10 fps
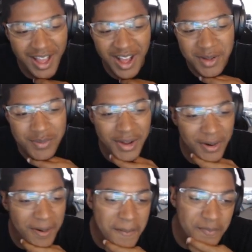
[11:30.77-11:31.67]
I'm better.
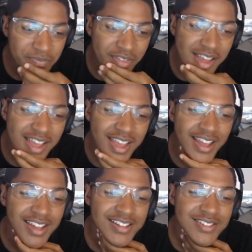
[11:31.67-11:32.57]

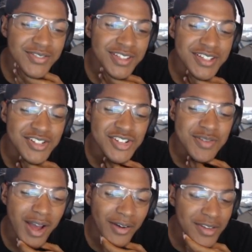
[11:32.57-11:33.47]
And it's really cheap
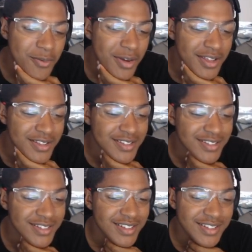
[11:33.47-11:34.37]
how he went and
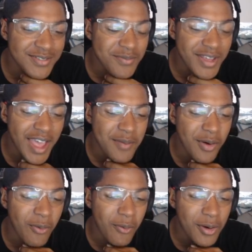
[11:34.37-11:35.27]
became
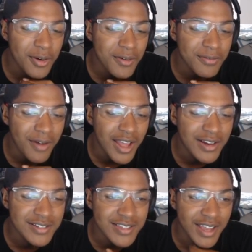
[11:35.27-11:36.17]
a water
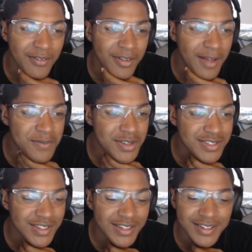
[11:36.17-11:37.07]
fire type while I'm
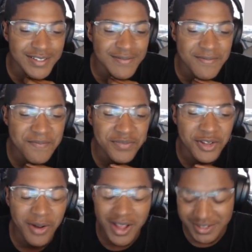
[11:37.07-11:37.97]
just a
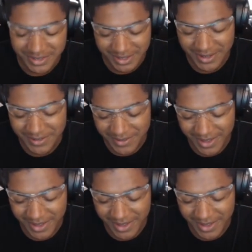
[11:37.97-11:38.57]
grass type.